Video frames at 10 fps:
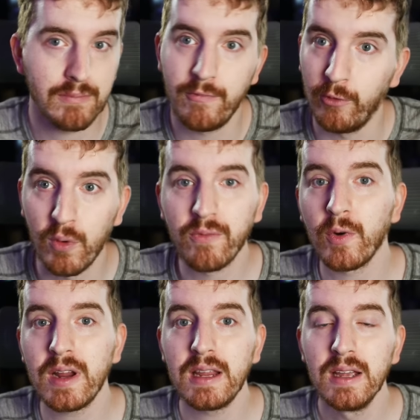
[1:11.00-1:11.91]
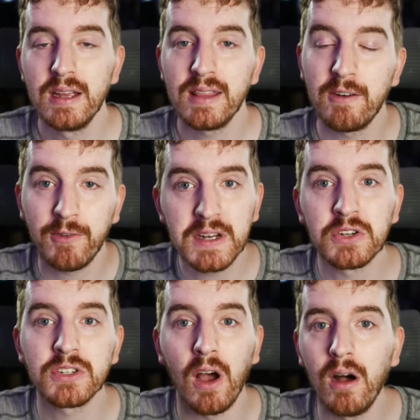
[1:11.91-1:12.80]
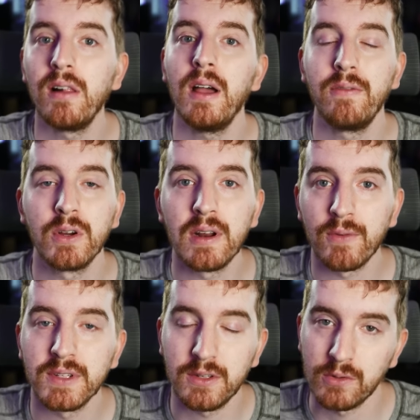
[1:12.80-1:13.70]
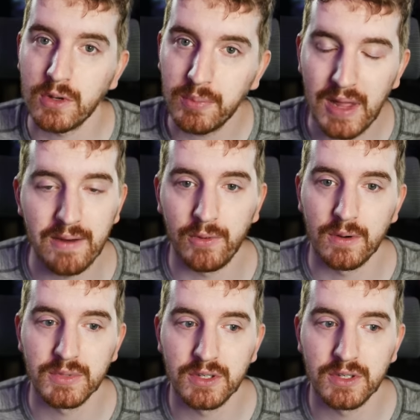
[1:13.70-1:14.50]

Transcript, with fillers: for free that features all of your different social platforms.